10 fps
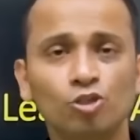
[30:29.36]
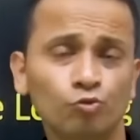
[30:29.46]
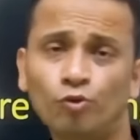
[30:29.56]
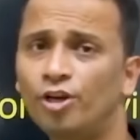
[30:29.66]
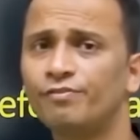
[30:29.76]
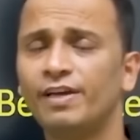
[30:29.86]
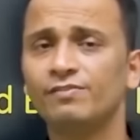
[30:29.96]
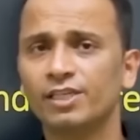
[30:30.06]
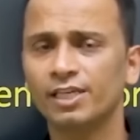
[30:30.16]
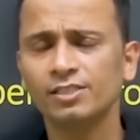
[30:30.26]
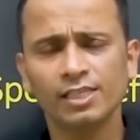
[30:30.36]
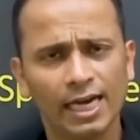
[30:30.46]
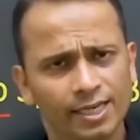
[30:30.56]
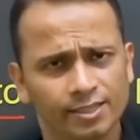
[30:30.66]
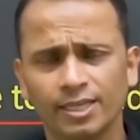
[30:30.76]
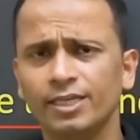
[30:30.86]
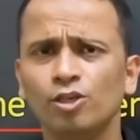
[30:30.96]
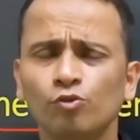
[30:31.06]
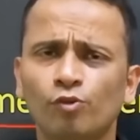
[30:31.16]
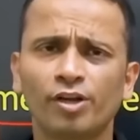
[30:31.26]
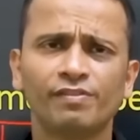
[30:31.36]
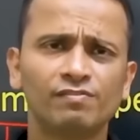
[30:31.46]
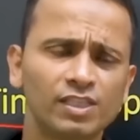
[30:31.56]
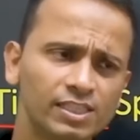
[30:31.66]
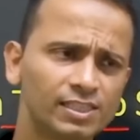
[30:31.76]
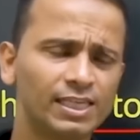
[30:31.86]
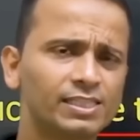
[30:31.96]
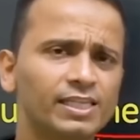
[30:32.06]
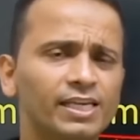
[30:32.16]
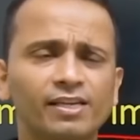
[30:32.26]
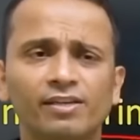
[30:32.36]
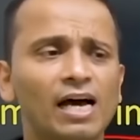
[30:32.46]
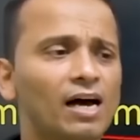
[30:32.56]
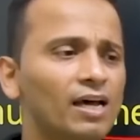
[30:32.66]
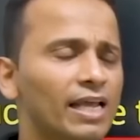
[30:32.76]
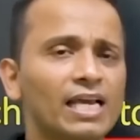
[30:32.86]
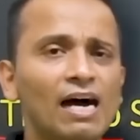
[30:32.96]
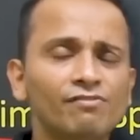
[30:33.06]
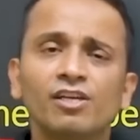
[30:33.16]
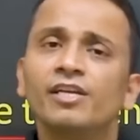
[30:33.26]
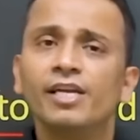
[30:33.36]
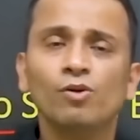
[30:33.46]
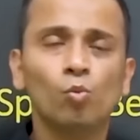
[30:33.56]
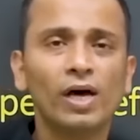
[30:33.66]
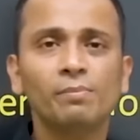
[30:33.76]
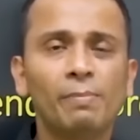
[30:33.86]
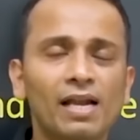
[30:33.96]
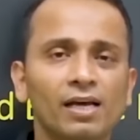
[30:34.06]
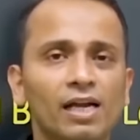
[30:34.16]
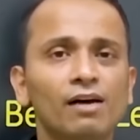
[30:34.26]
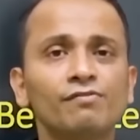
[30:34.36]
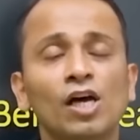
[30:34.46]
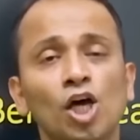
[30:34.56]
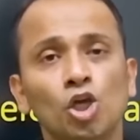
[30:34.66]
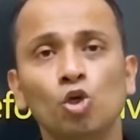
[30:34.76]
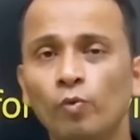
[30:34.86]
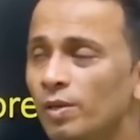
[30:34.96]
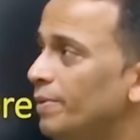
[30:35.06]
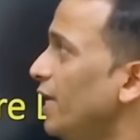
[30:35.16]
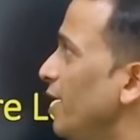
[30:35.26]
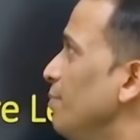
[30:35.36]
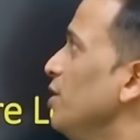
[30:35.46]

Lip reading: to 45 seconds, and in 30 to 45 seconds, let's say in like after reading one paragraph, you will be able